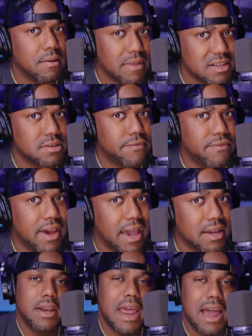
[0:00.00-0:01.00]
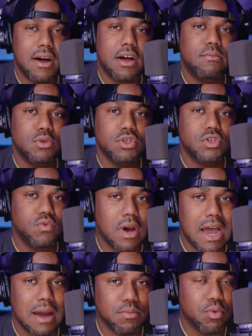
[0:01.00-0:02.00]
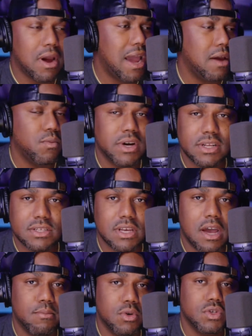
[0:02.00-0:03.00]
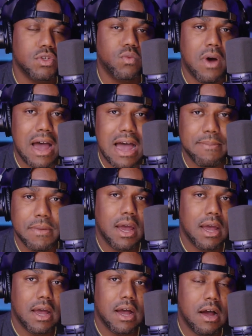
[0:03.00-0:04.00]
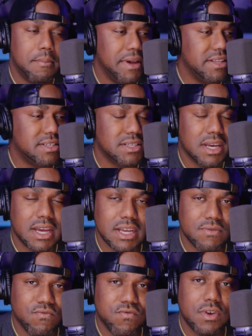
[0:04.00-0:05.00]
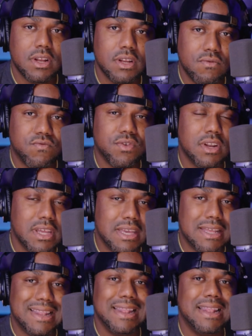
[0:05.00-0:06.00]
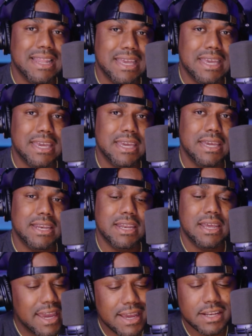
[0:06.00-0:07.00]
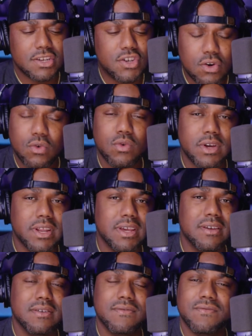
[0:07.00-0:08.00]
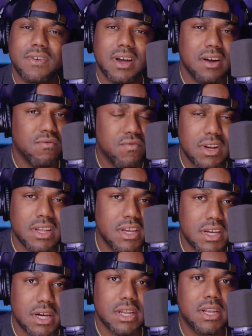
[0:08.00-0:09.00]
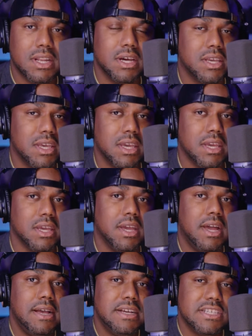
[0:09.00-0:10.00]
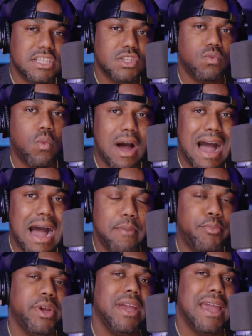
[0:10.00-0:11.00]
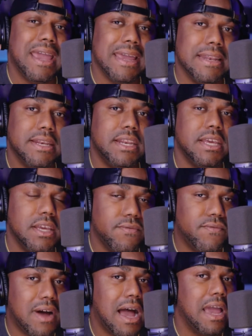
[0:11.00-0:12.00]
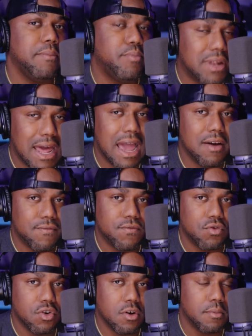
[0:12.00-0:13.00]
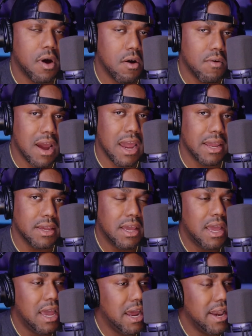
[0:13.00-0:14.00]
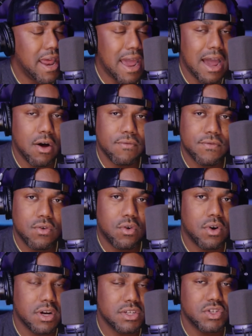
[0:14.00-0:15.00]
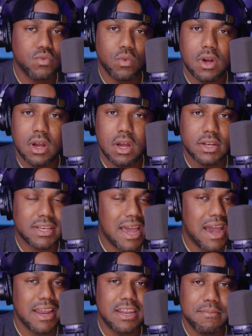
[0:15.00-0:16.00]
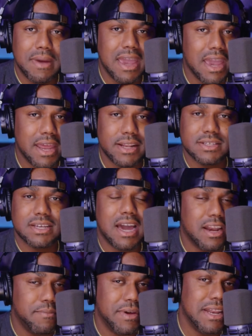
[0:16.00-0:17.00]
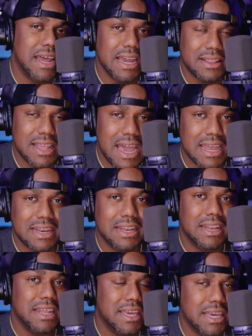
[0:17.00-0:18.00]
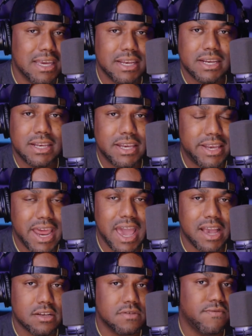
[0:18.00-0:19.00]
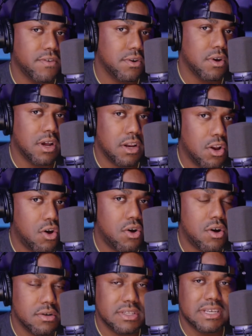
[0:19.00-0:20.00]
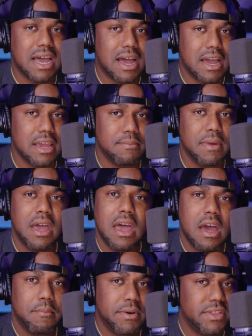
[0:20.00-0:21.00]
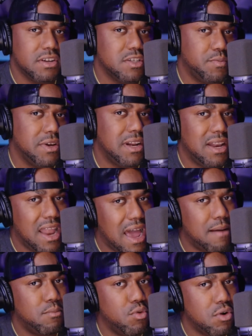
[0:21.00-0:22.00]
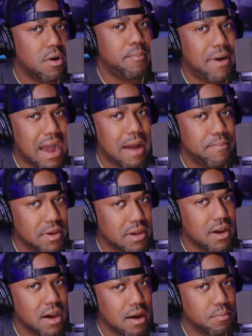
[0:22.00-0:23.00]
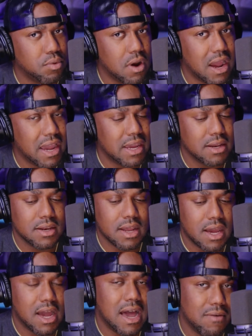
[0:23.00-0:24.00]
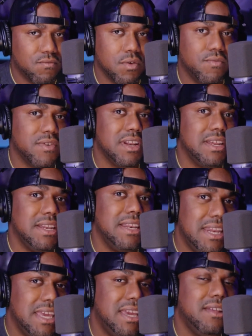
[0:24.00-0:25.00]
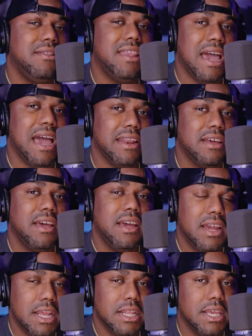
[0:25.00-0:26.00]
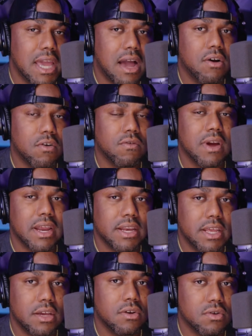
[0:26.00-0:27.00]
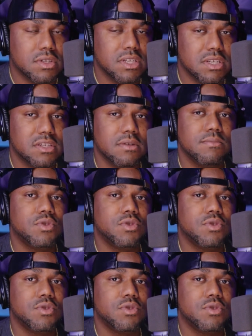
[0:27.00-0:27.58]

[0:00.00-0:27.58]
That's a fact. Now, Humble Swap, right? What is Humble Swap? Um, it's uh, really, really clean, intuitive, uh, really good looking swap and DeFi platform, all right? Now, of course, uh, Tinyman has kind of been like that lead DEX for a long time but there's been a lot more popping up, right? And uh, we really need that in the Algorand ecosystem.